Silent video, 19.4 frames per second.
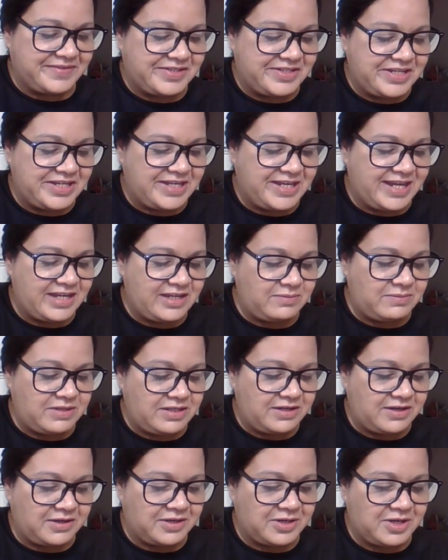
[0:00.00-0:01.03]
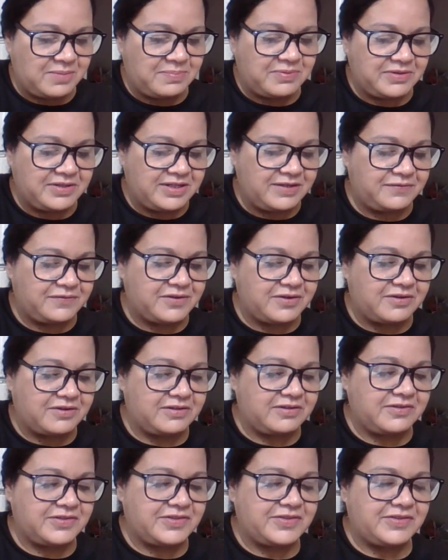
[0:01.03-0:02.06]
she gave me a couple gift
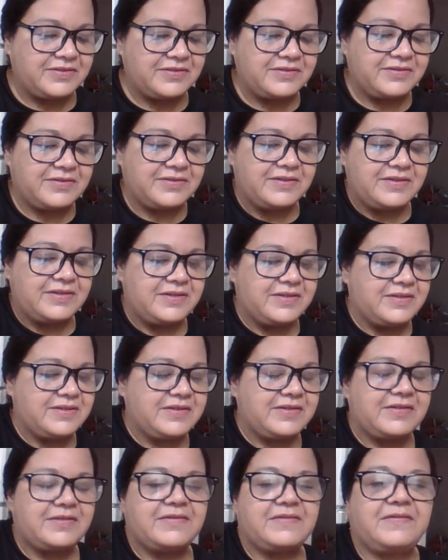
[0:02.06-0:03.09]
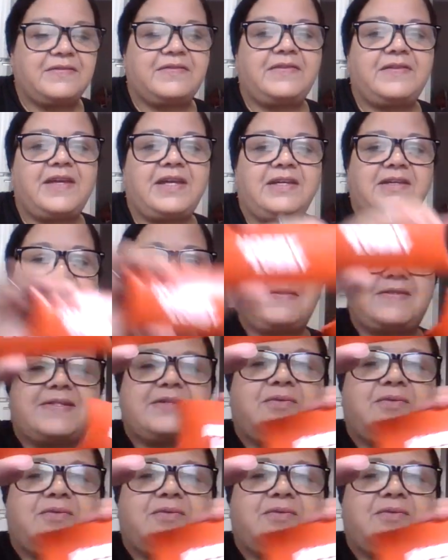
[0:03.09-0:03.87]
cards. Thank you